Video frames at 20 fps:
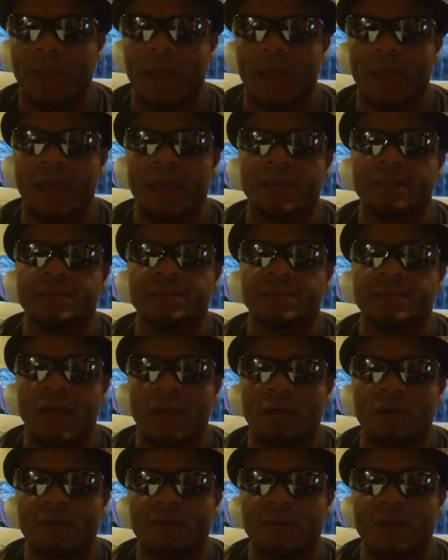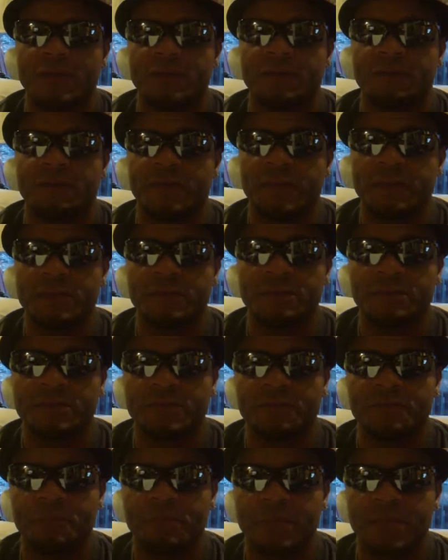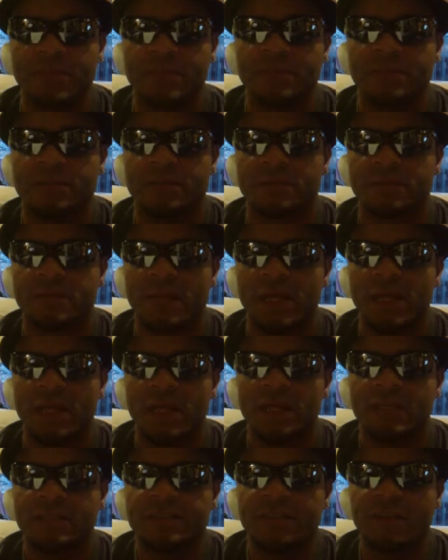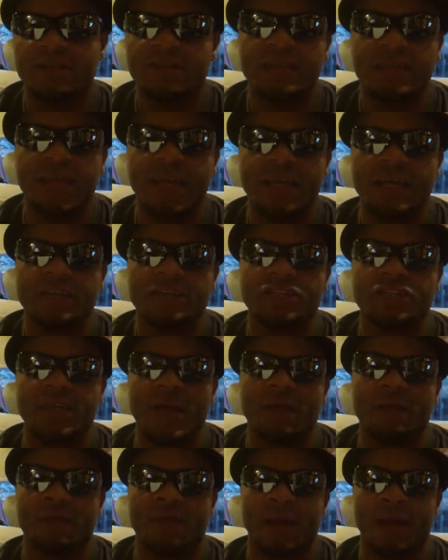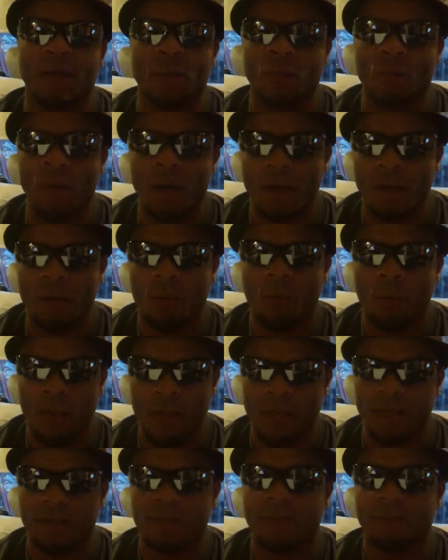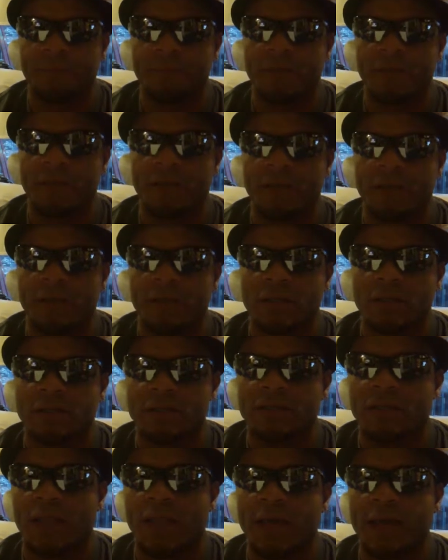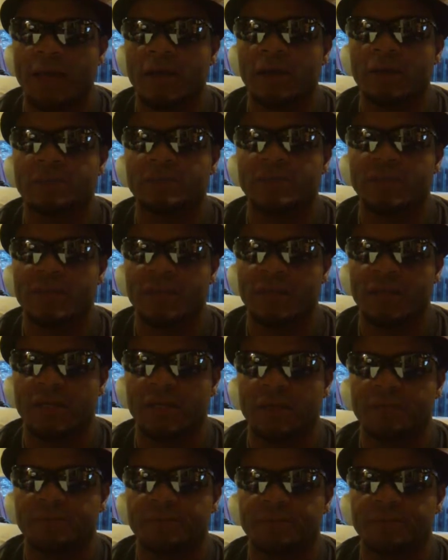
and sacrifice victims of peace. 7 days shalt thou wait till I come to thee,